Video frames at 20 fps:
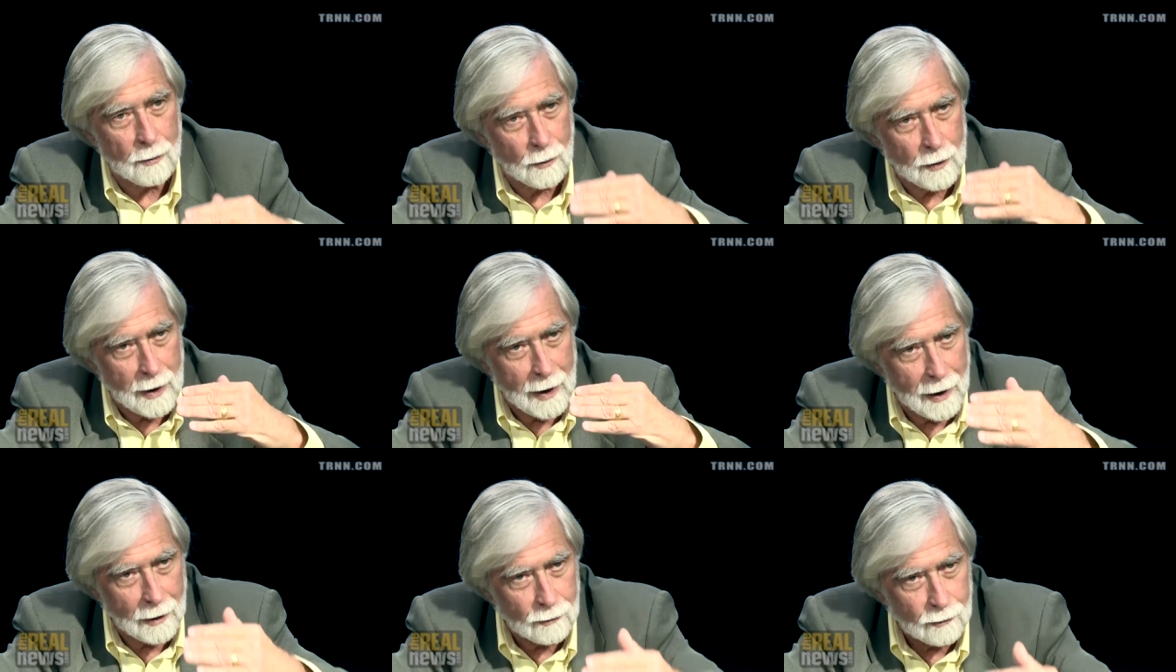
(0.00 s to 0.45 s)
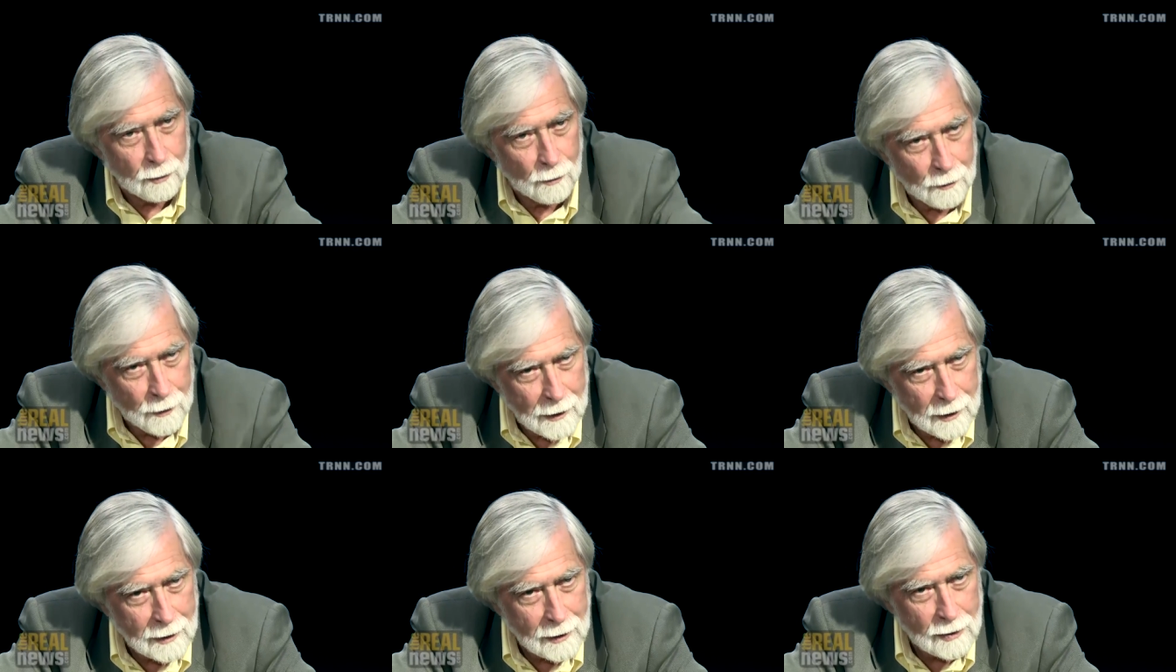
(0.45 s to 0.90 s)
We had to
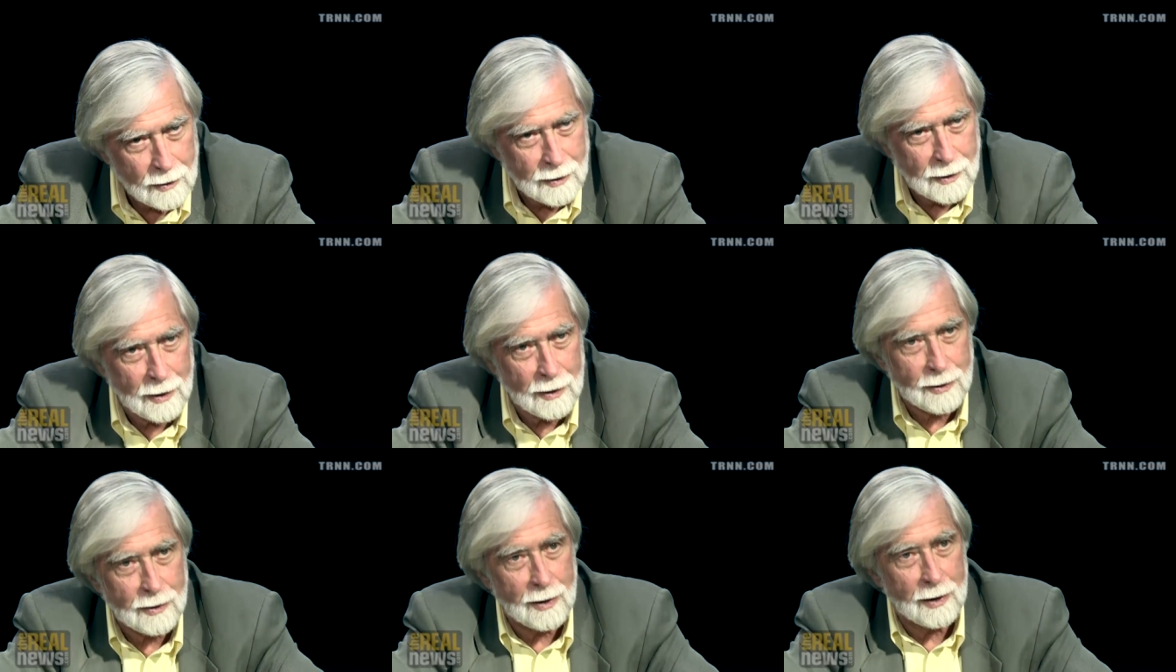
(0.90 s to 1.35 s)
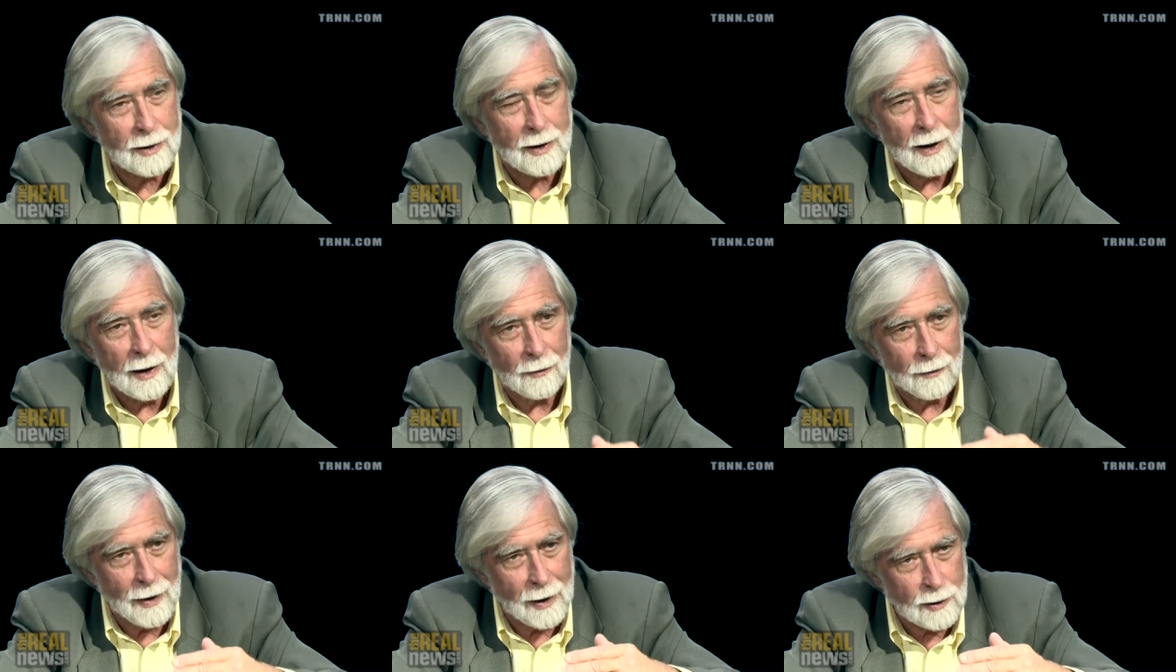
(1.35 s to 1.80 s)
be consistent.
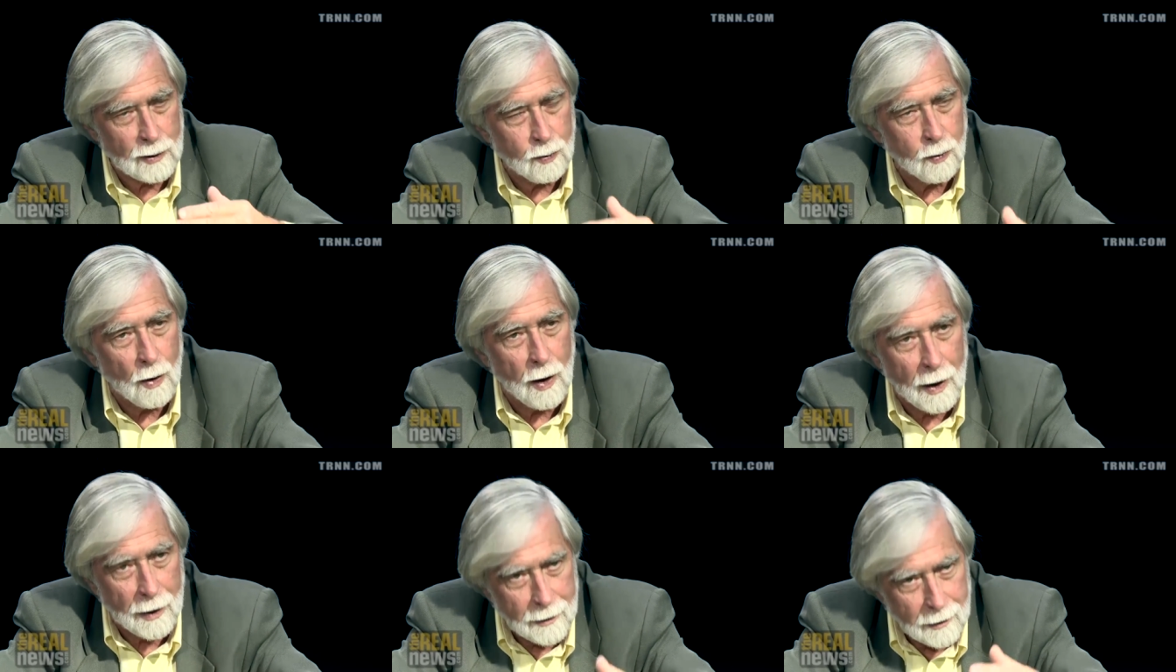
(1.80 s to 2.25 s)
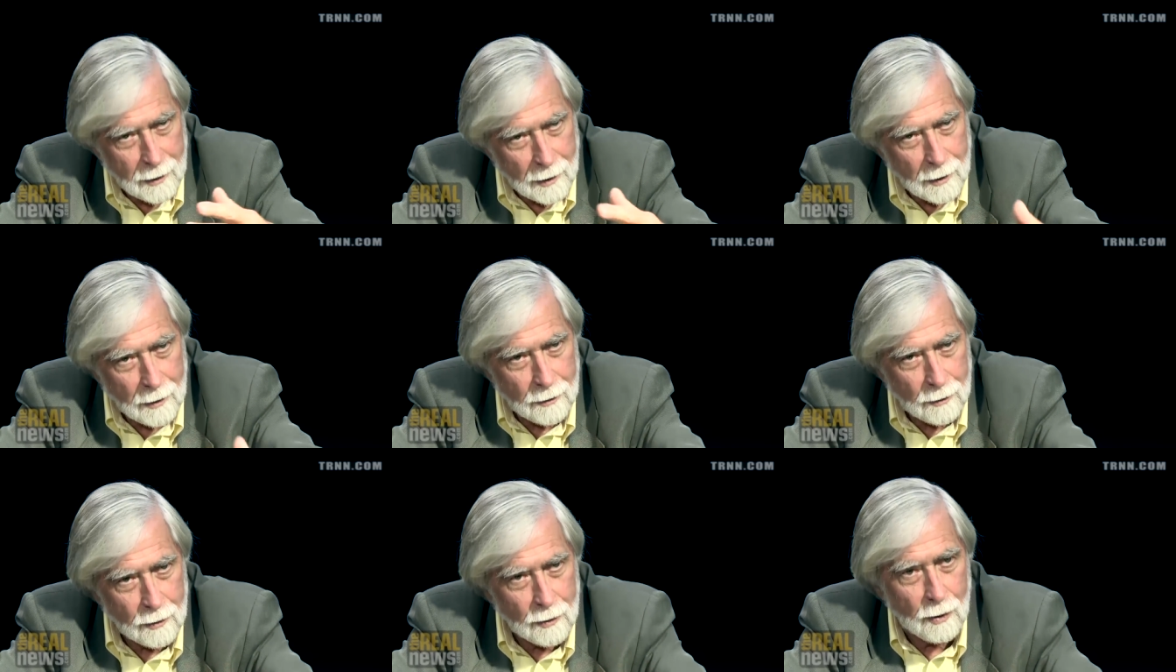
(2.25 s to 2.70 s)
That's why,
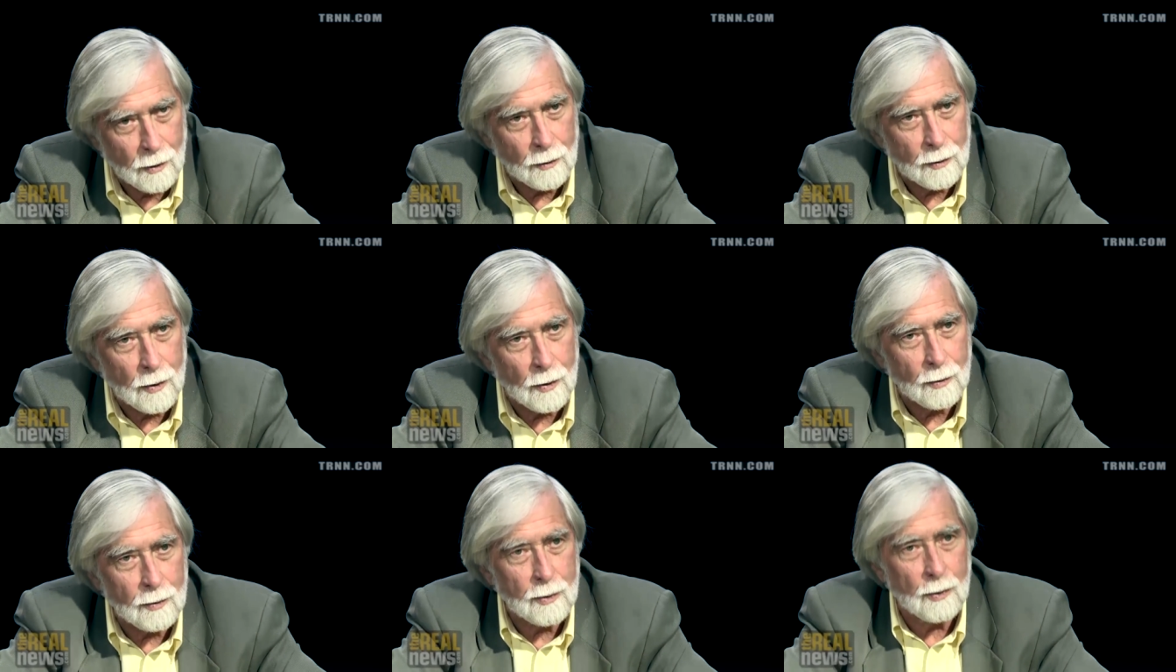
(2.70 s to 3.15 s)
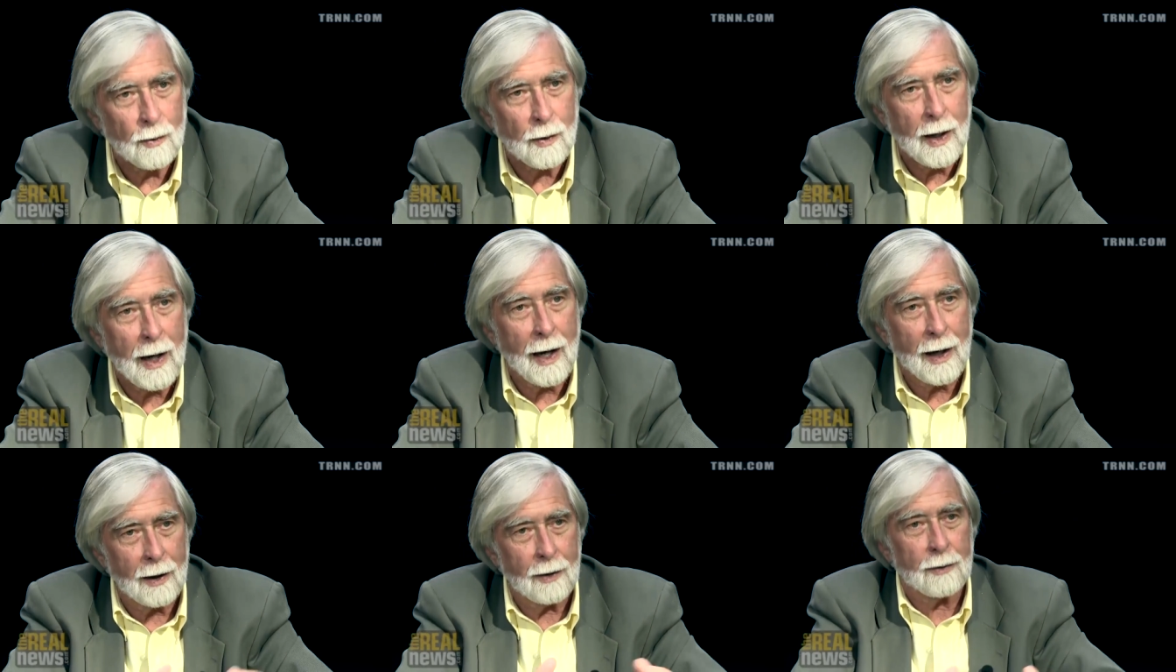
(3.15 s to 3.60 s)
you know, you, you
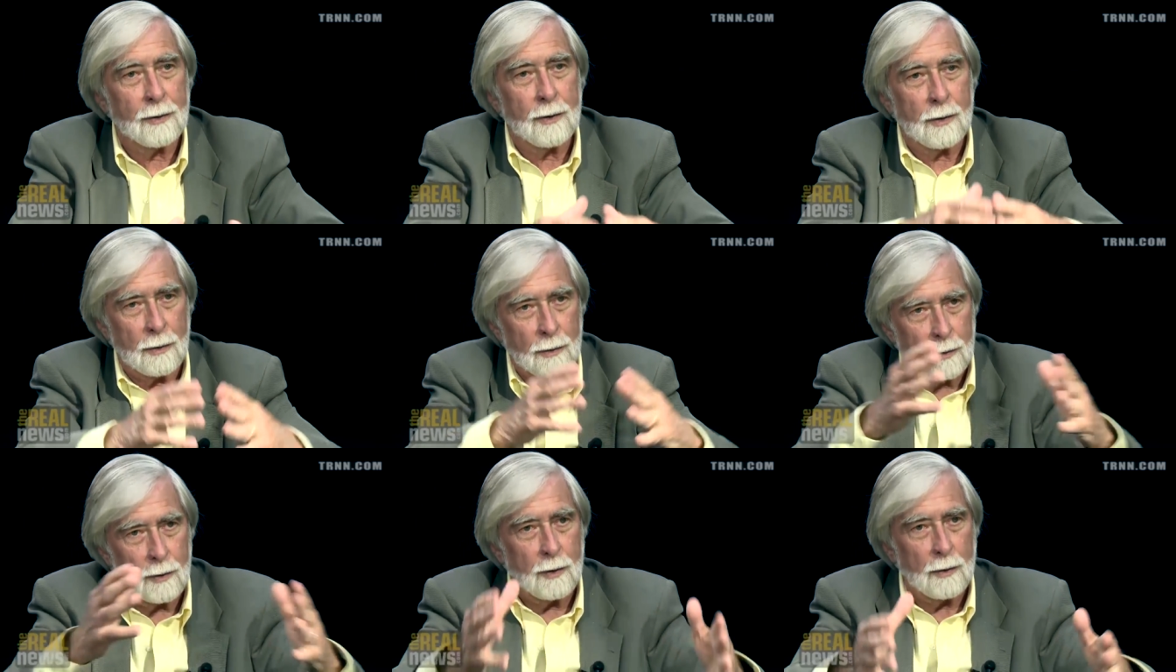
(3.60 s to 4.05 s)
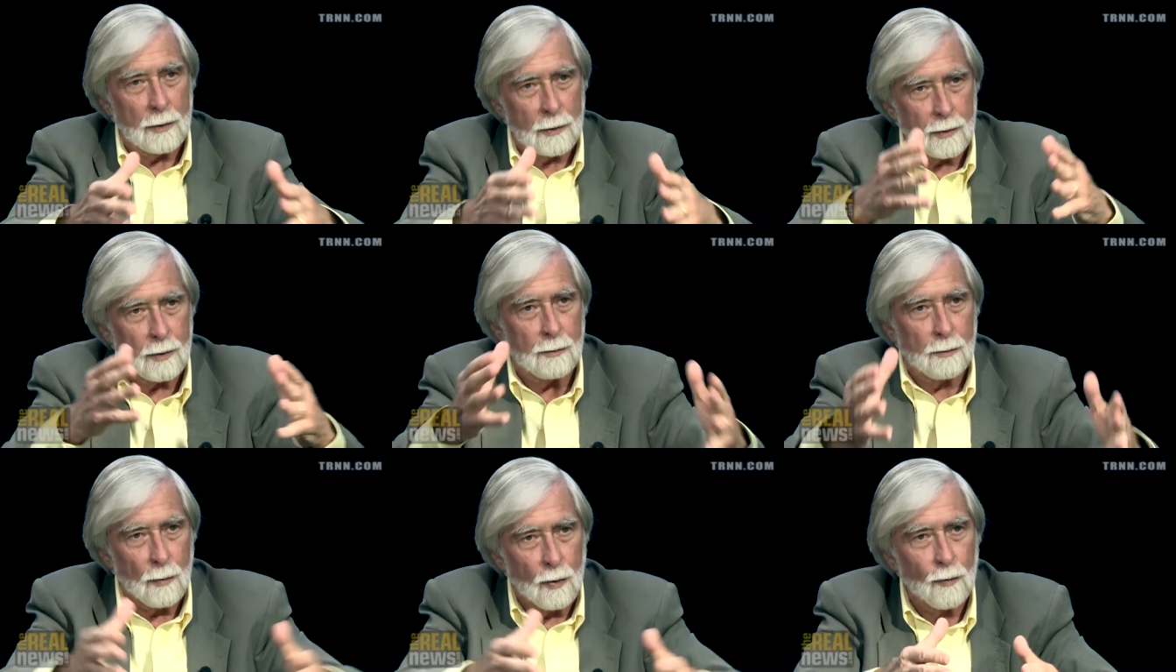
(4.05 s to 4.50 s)
had the,
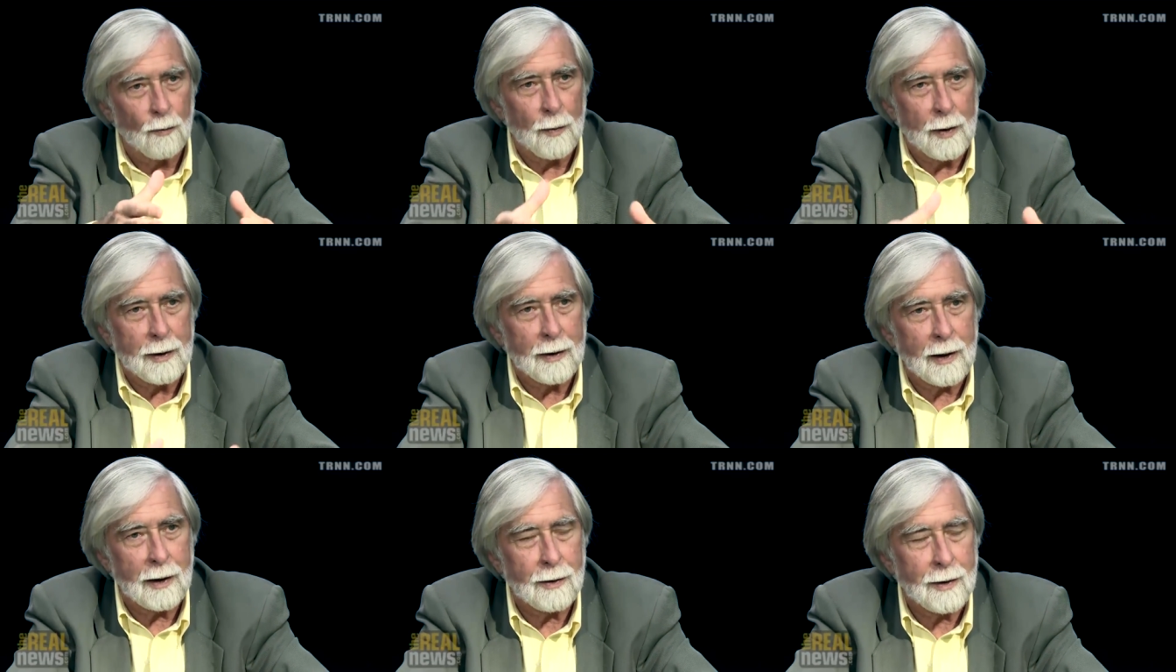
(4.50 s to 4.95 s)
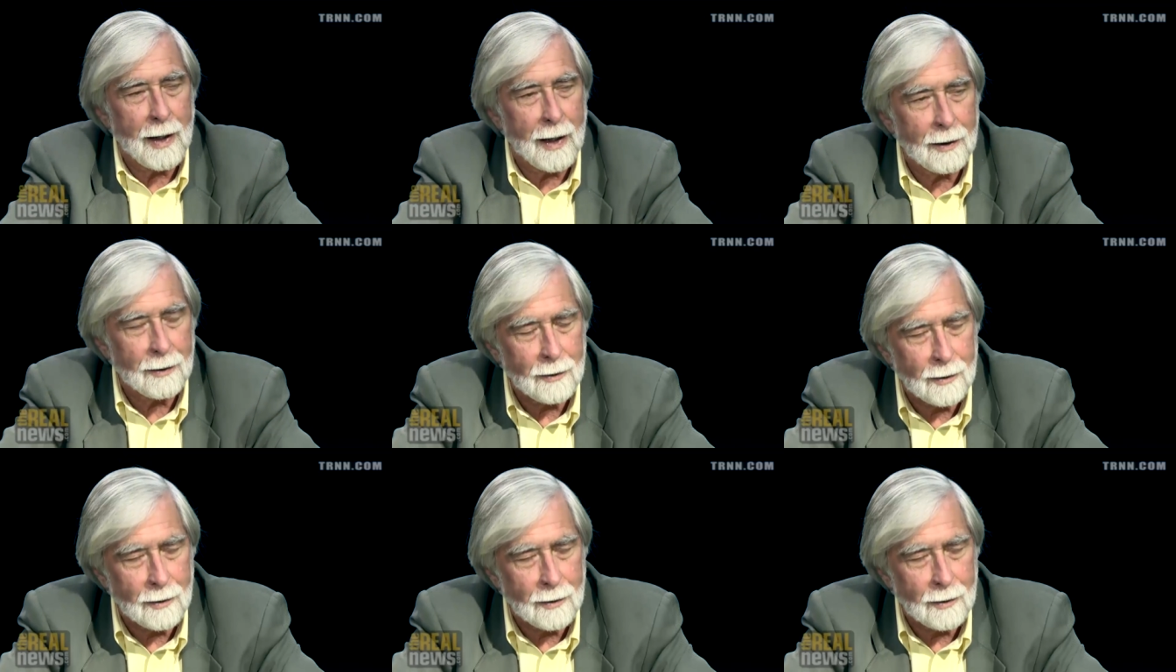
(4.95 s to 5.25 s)
the movement in that